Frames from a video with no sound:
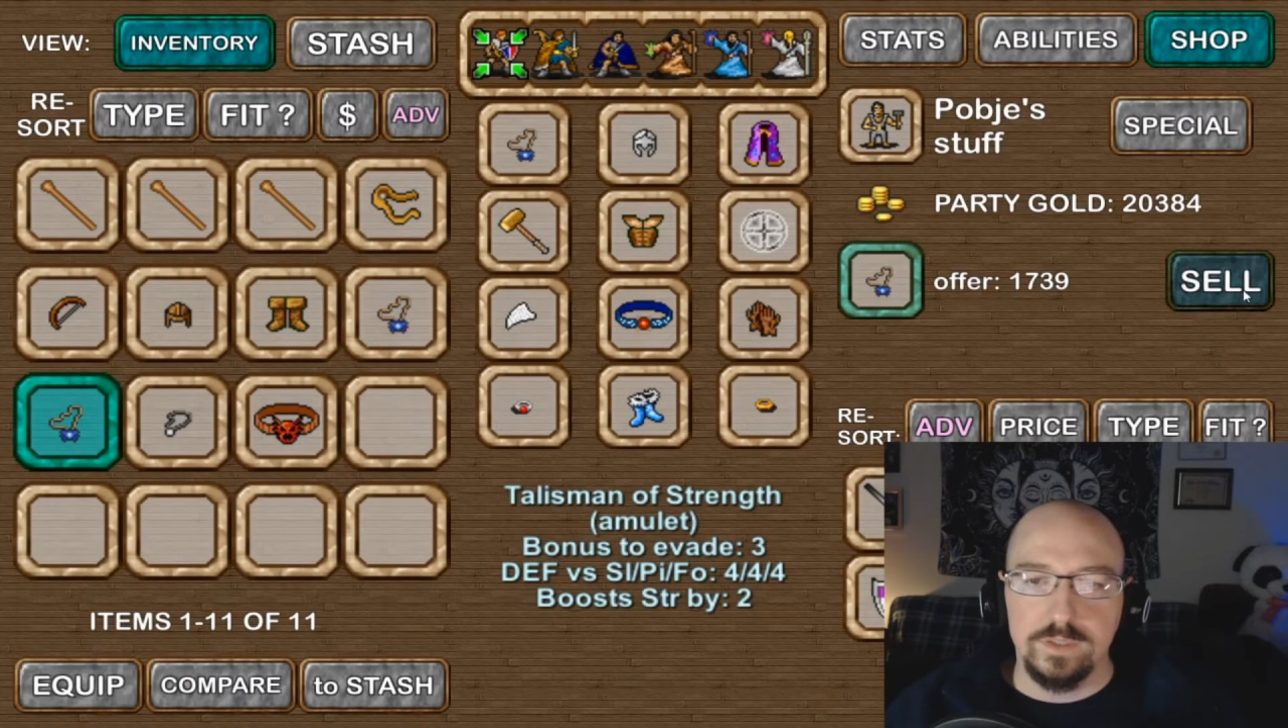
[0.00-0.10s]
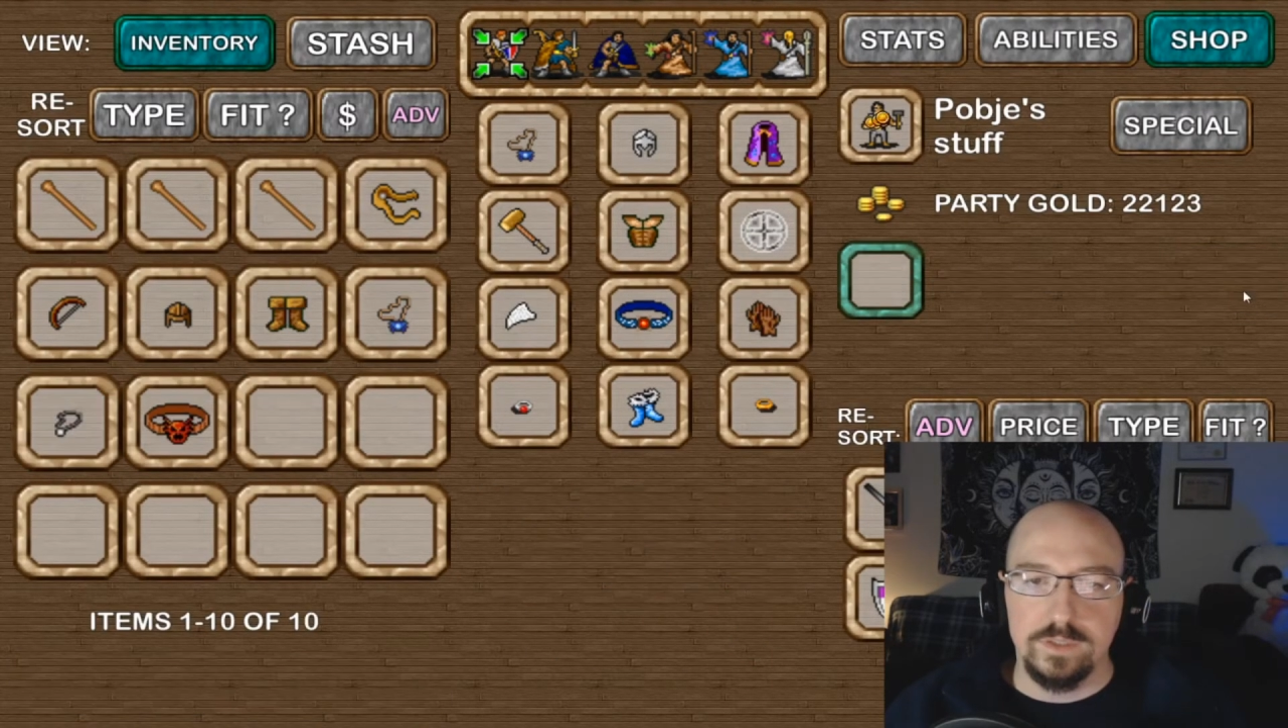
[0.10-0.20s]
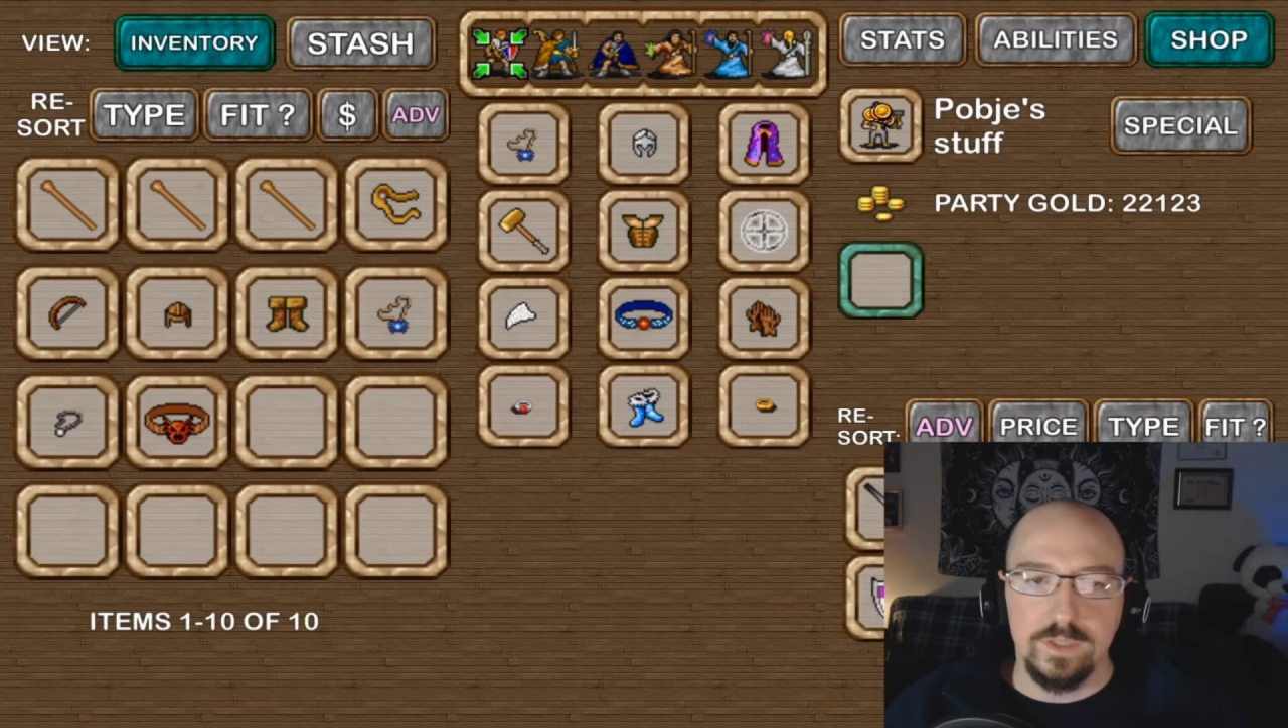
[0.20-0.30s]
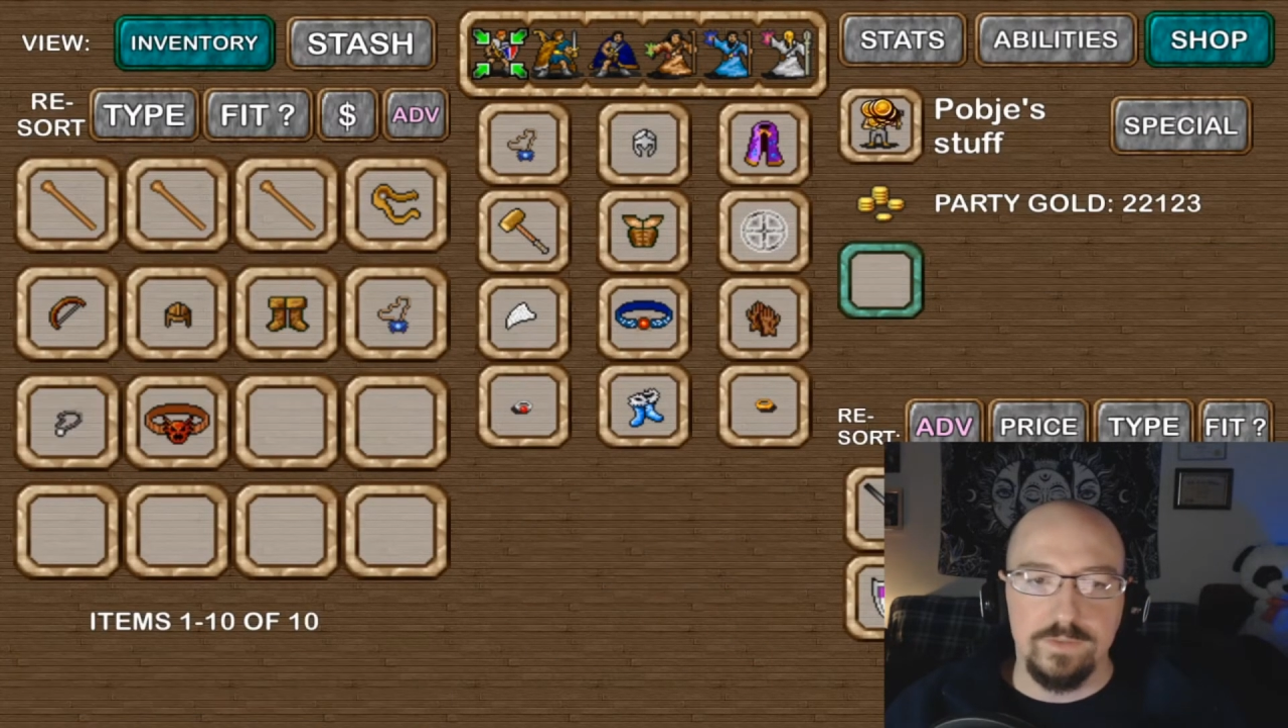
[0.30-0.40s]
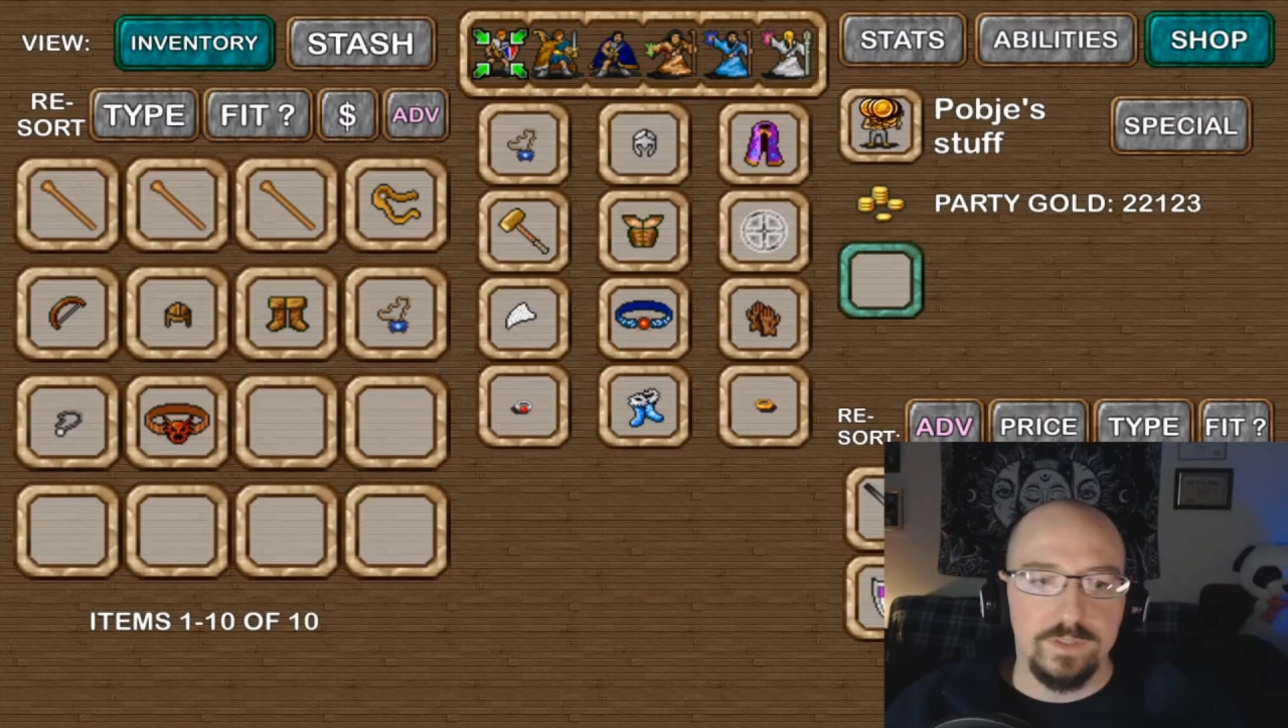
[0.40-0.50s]

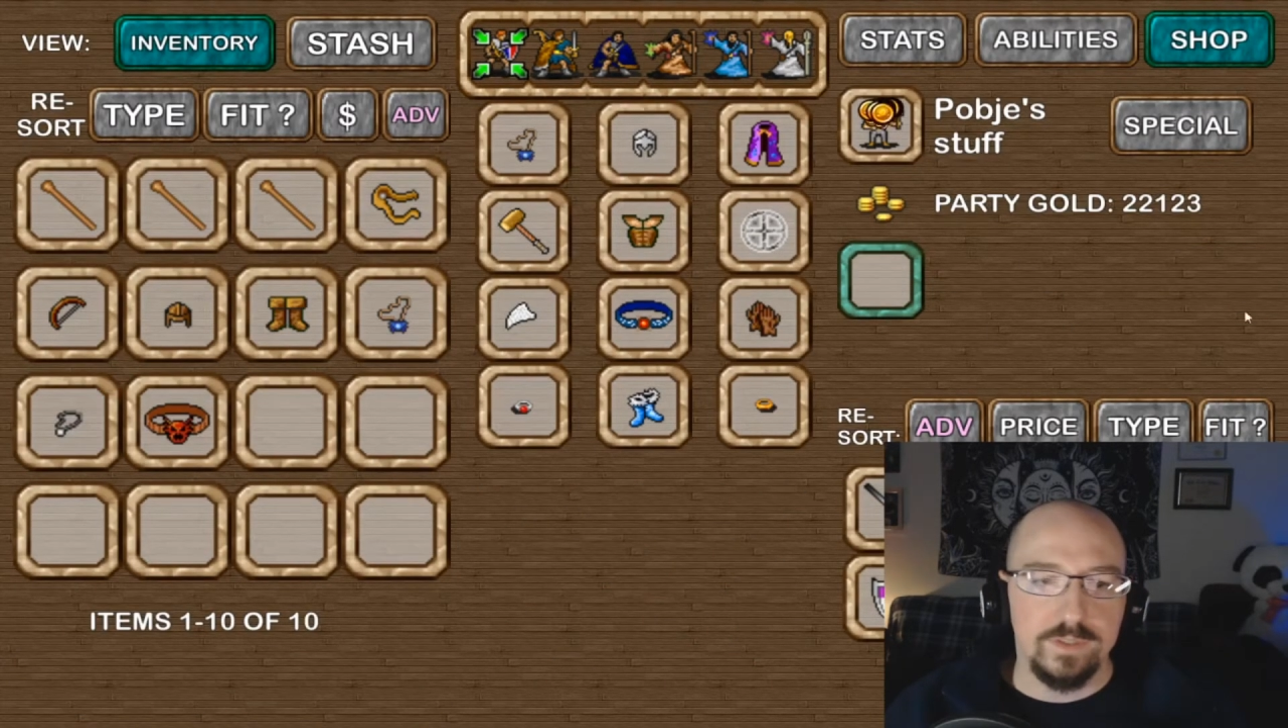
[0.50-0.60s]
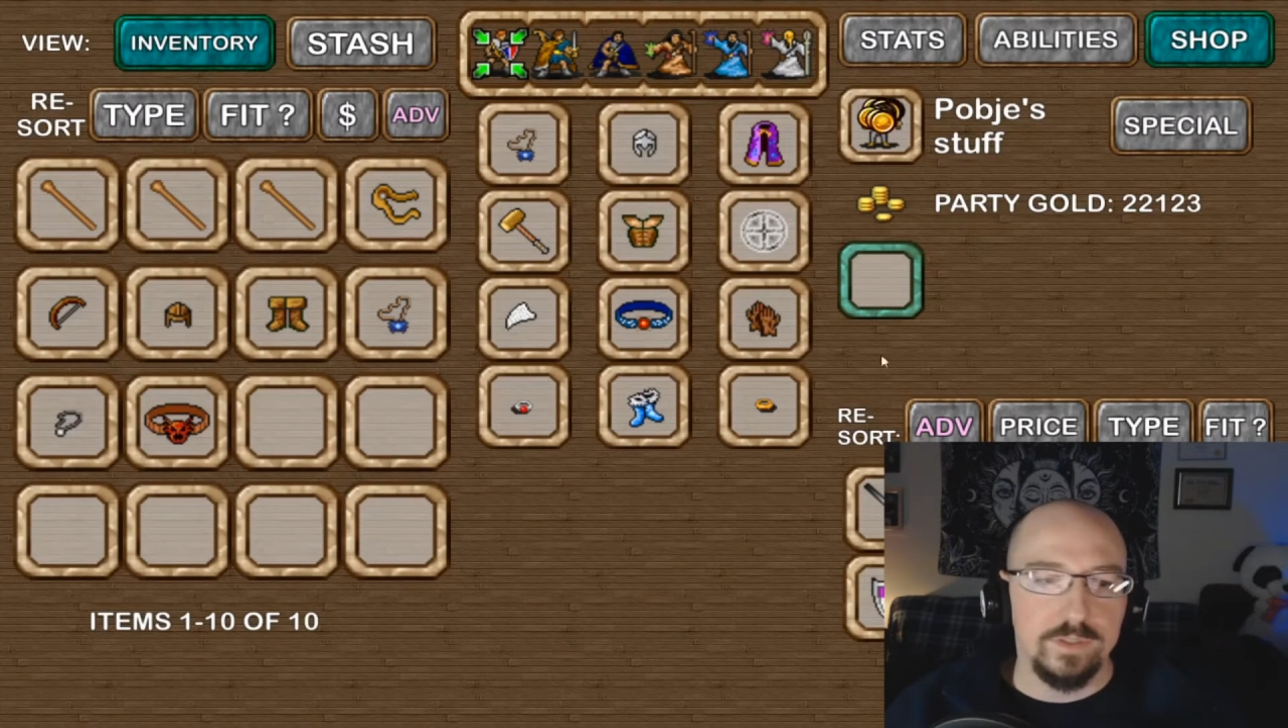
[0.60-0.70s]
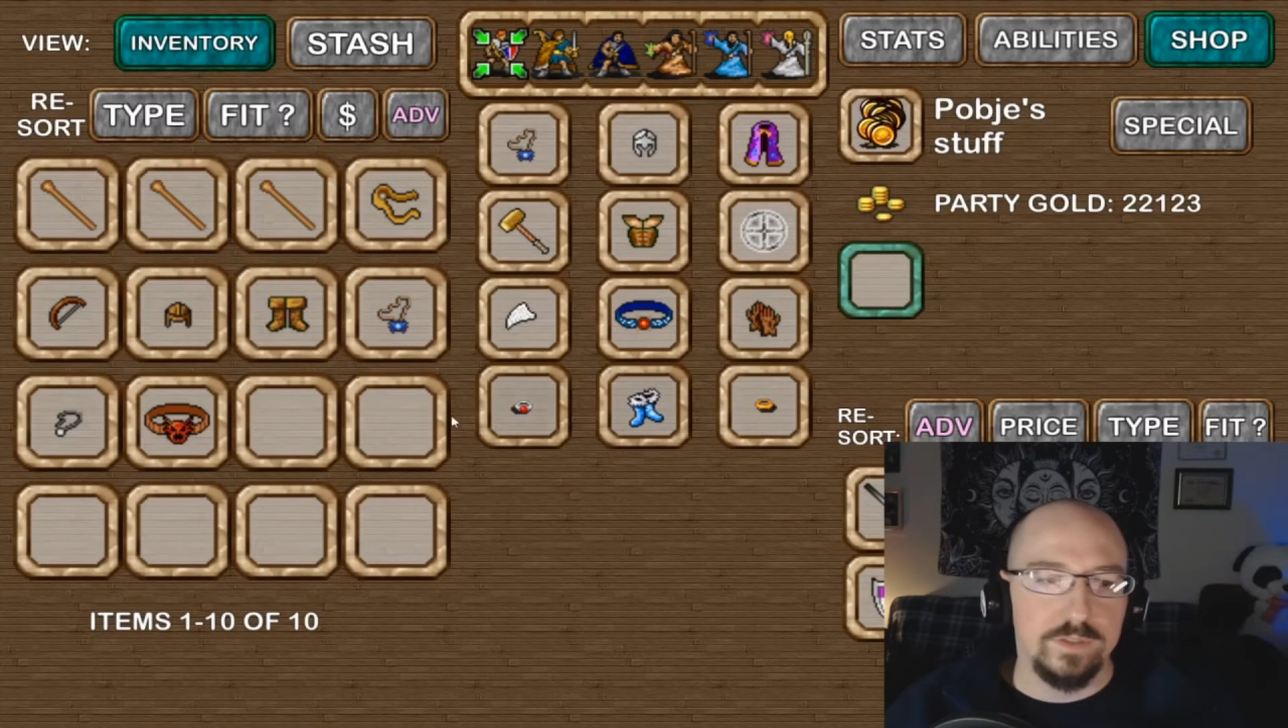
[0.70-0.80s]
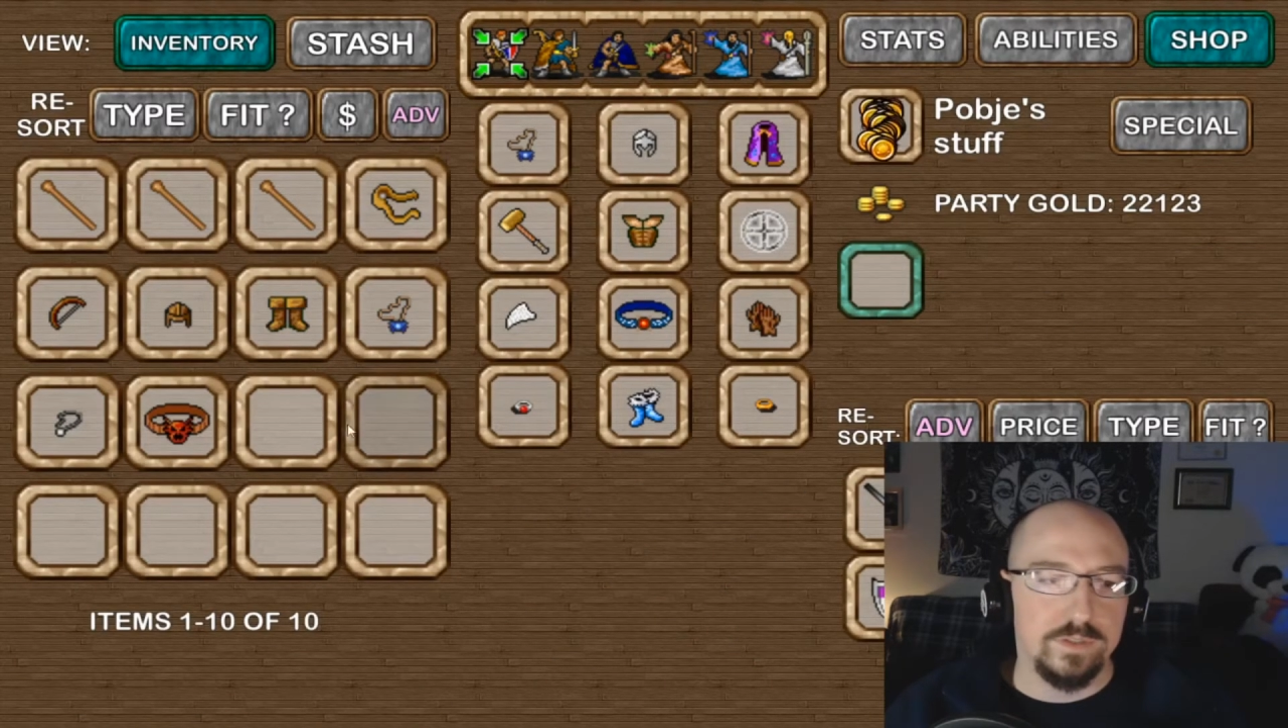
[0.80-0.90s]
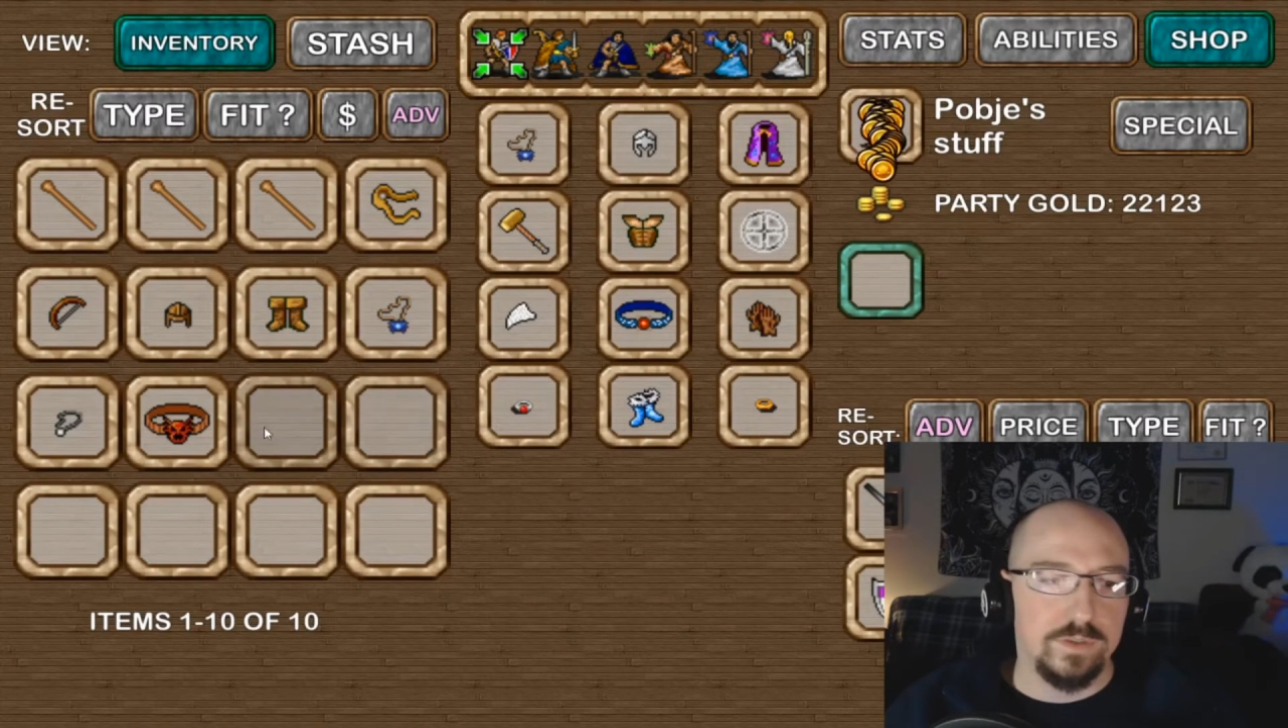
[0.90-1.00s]
stuff this is.